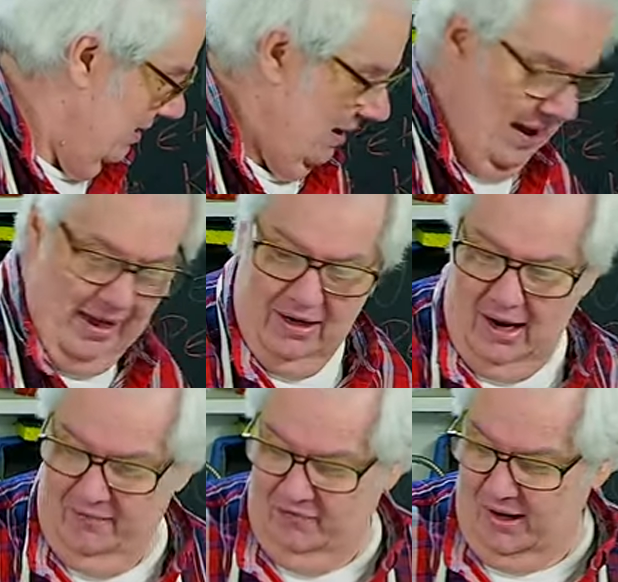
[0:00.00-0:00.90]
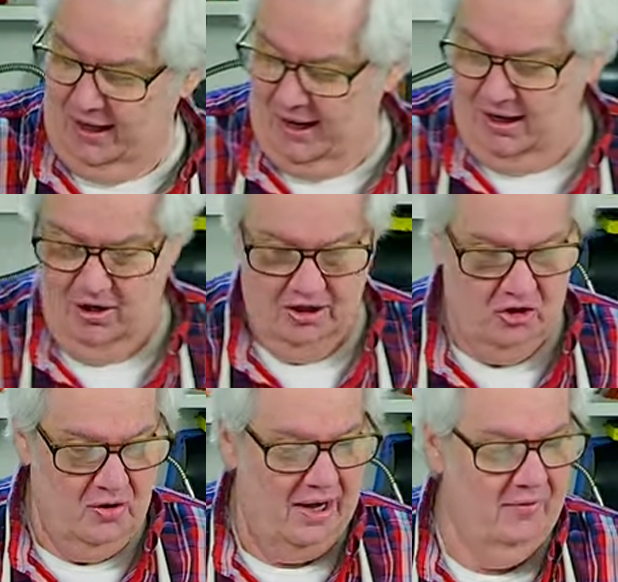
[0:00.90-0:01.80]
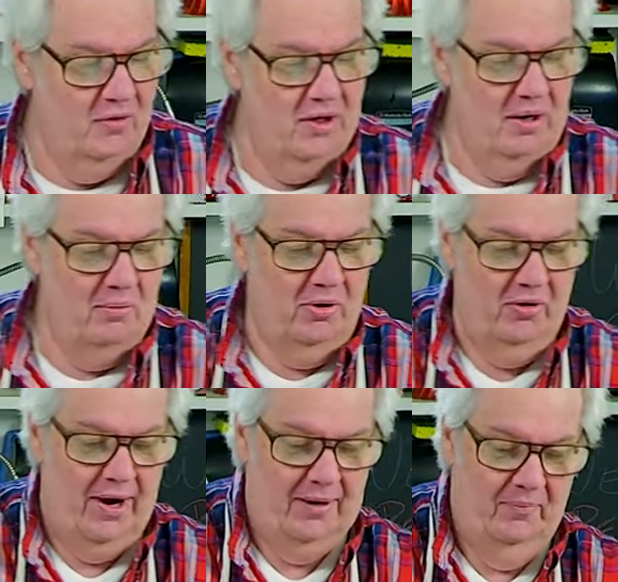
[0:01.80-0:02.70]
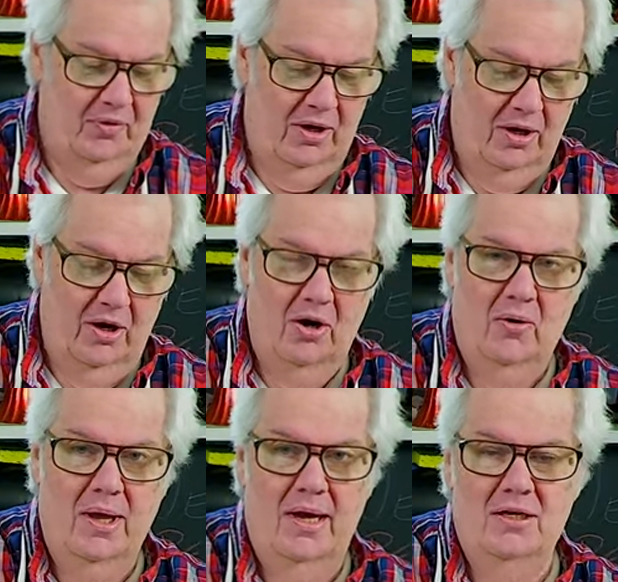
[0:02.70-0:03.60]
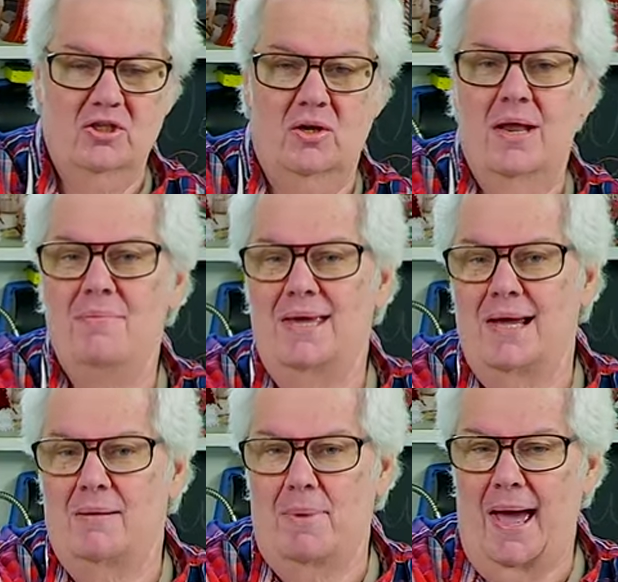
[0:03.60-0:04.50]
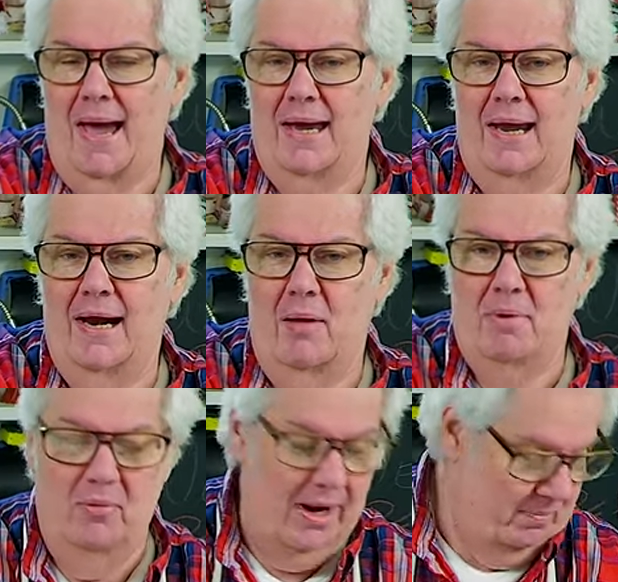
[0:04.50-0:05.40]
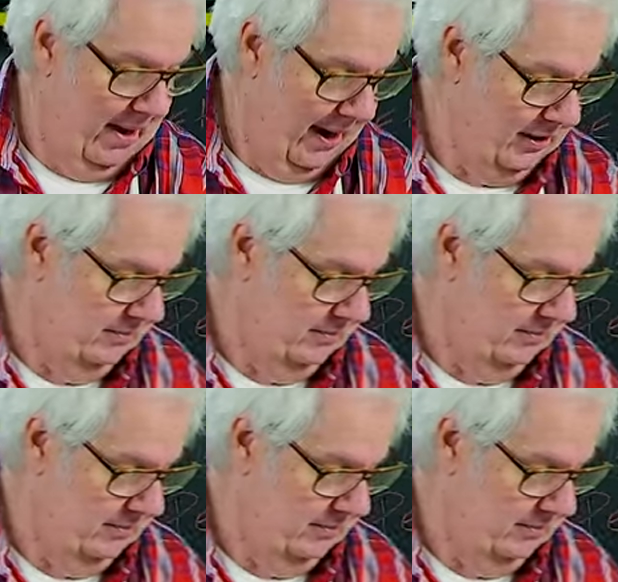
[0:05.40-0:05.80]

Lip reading: I kind of lost track of what number they're at. Okay, so let me get a bag and I'll be right back.